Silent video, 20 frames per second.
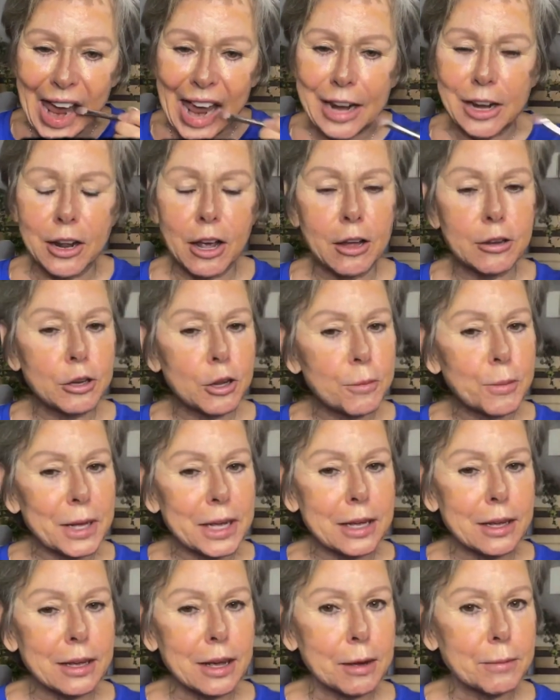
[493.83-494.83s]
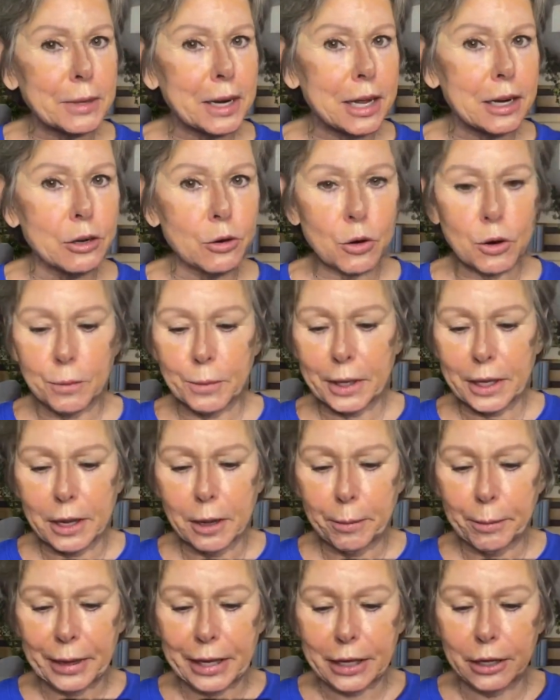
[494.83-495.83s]
And y'all know me, I'm not
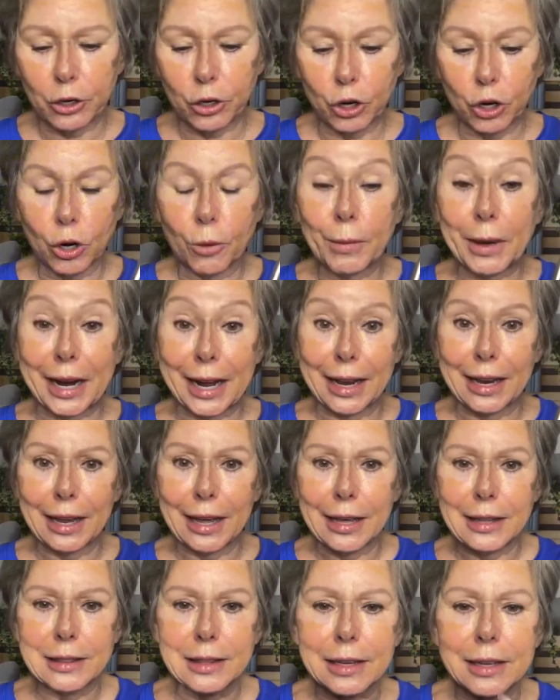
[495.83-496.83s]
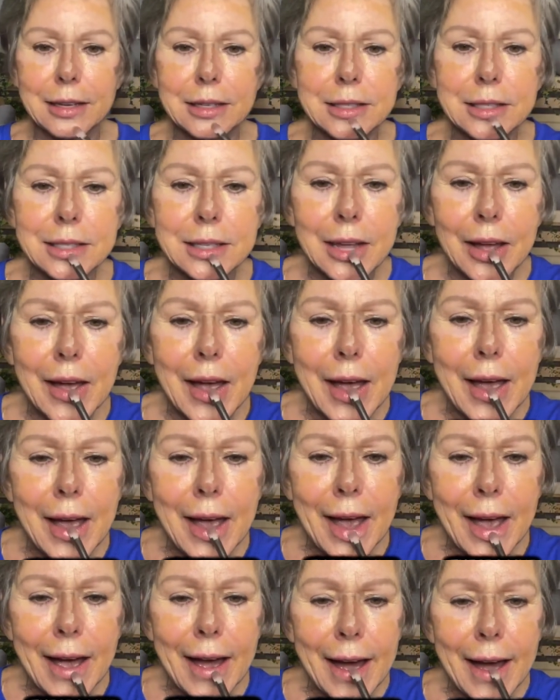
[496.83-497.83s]
normally a pink girl, but I like these.
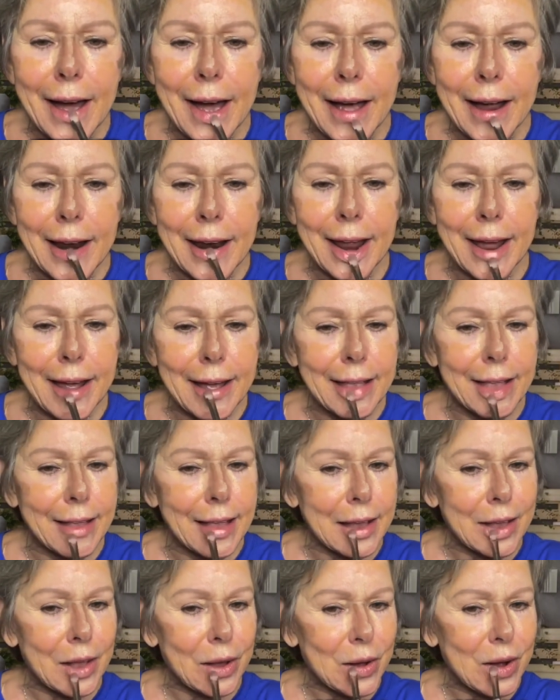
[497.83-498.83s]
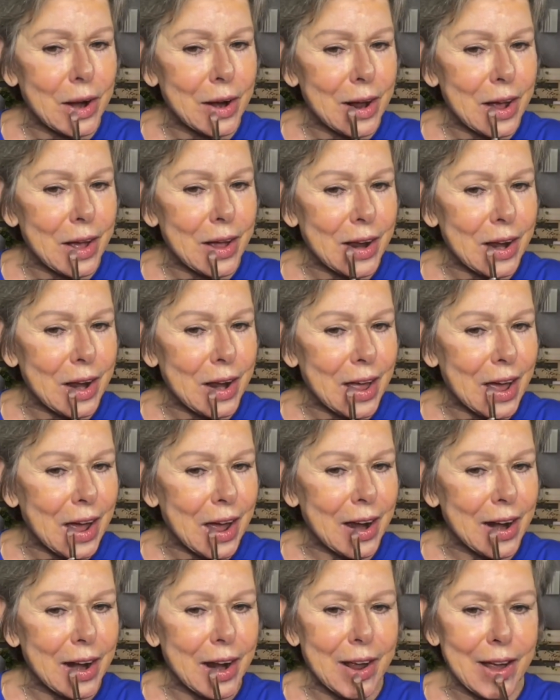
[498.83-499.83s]
I like this one a
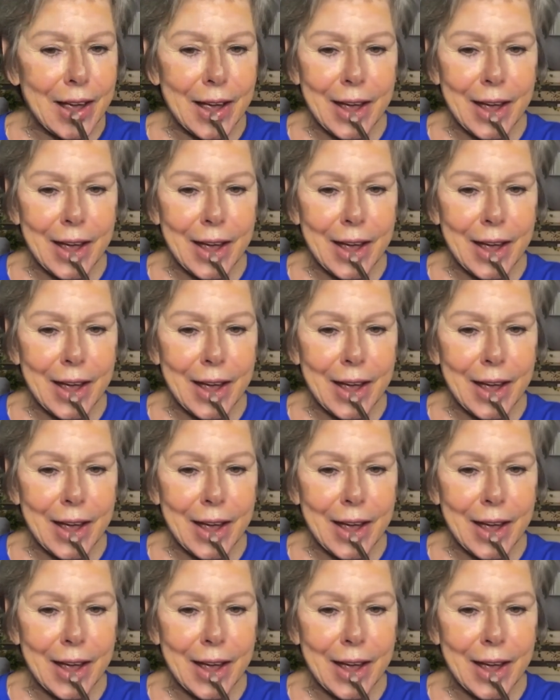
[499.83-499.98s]
lot.